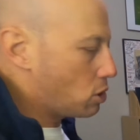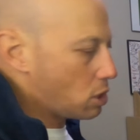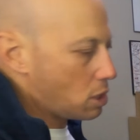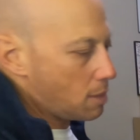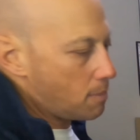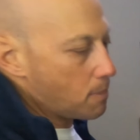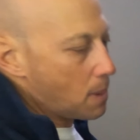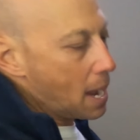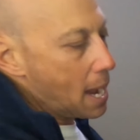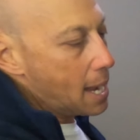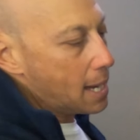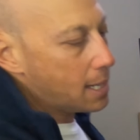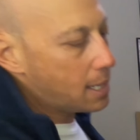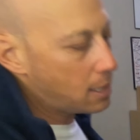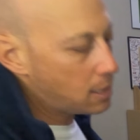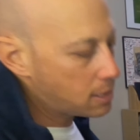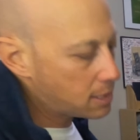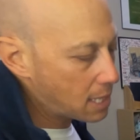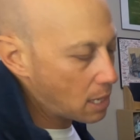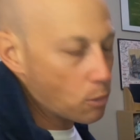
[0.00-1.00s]
to the
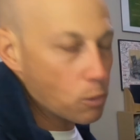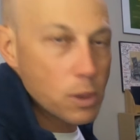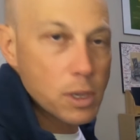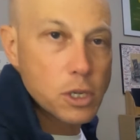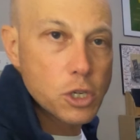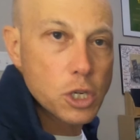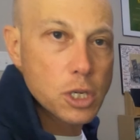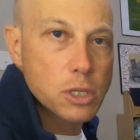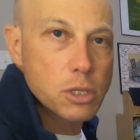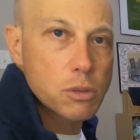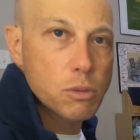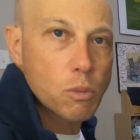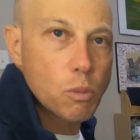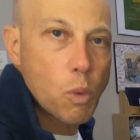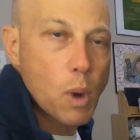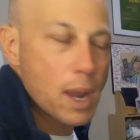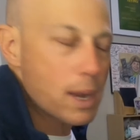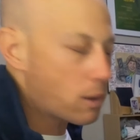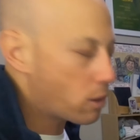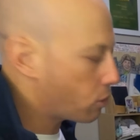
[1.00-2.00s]
pockets that we just
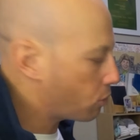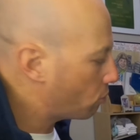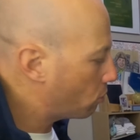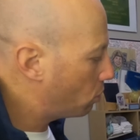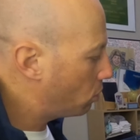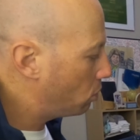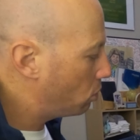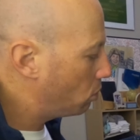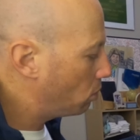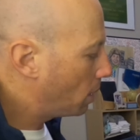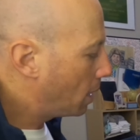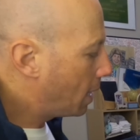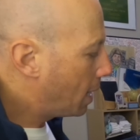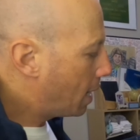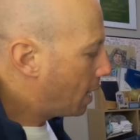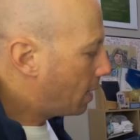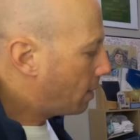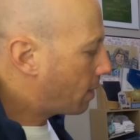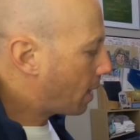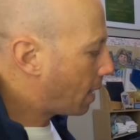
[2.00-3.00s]
went through,
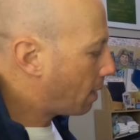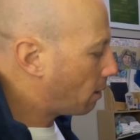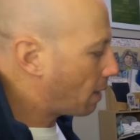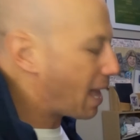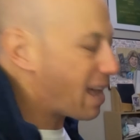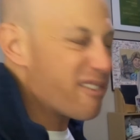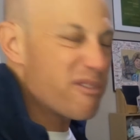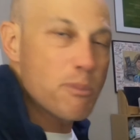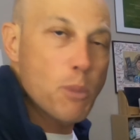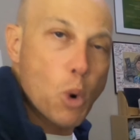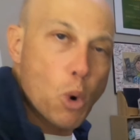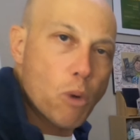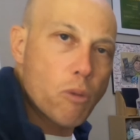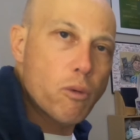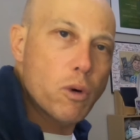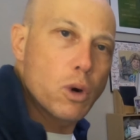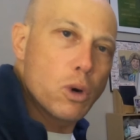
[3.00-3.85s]
that I'll have more